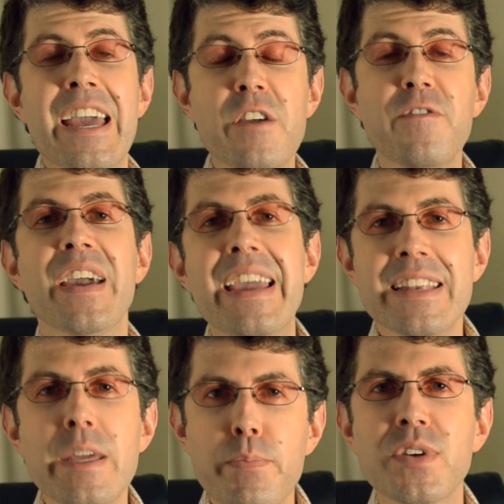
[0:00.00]
If
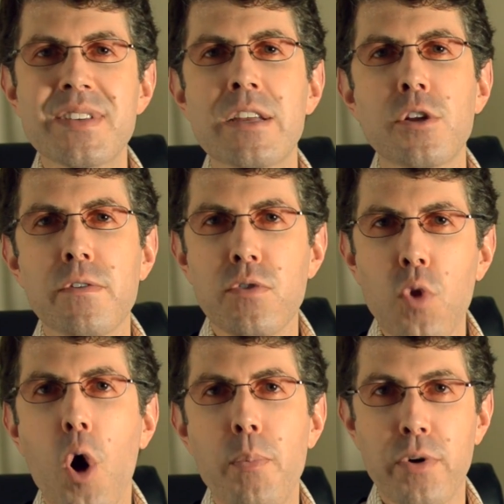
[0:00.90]
80% of
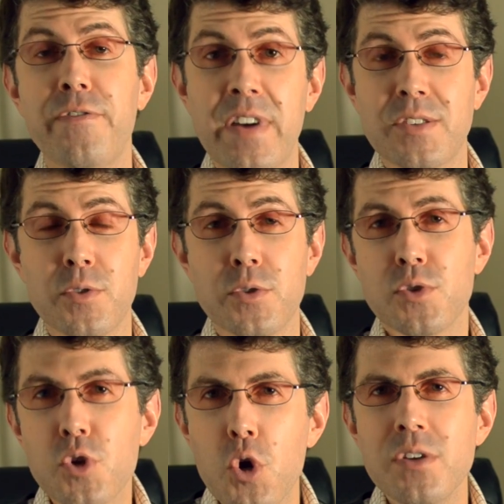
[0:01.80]
law
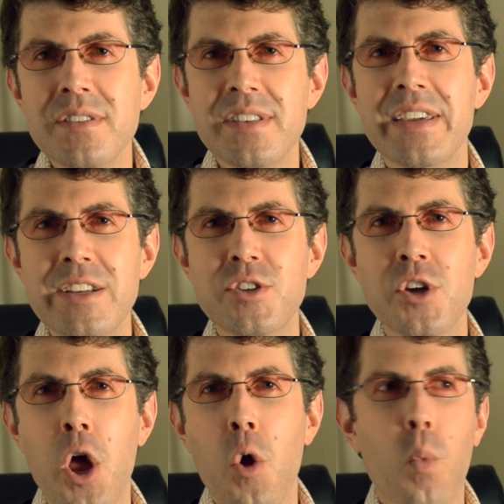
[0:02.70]
professors couldn't teach
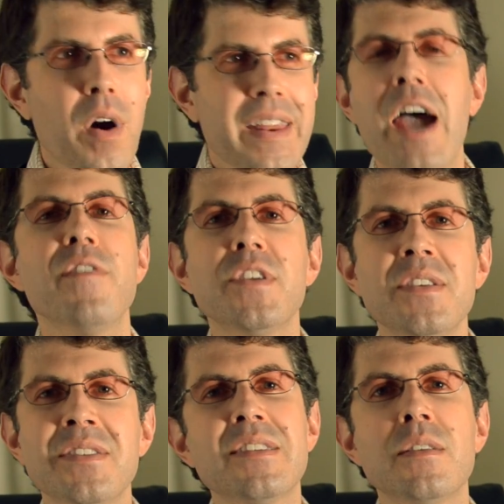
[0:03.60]
what
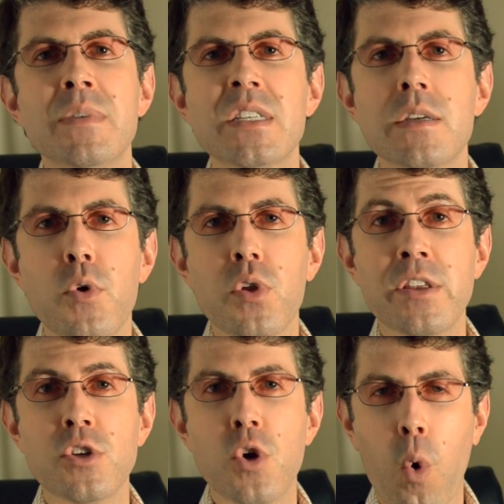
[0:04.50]
evidence is admissible
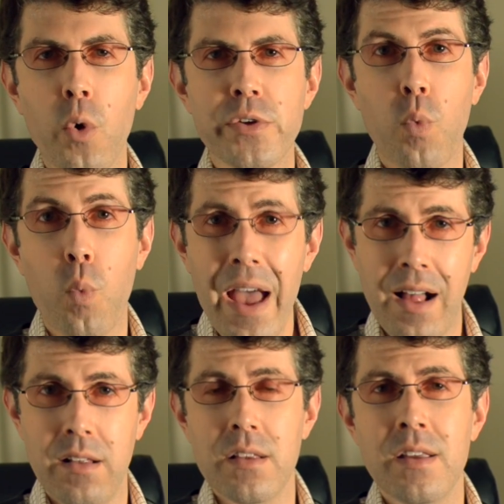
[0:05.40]
in court
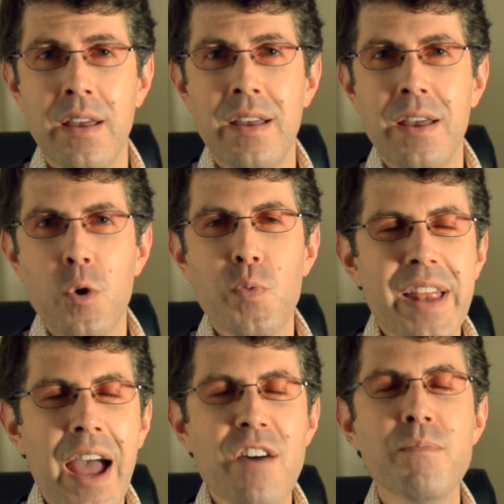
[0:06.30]
well, we'd
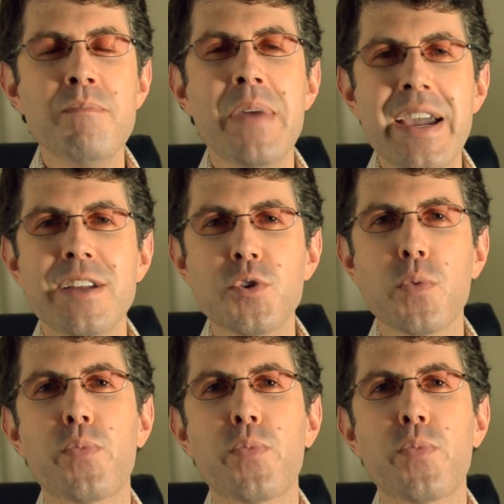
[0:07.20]
have major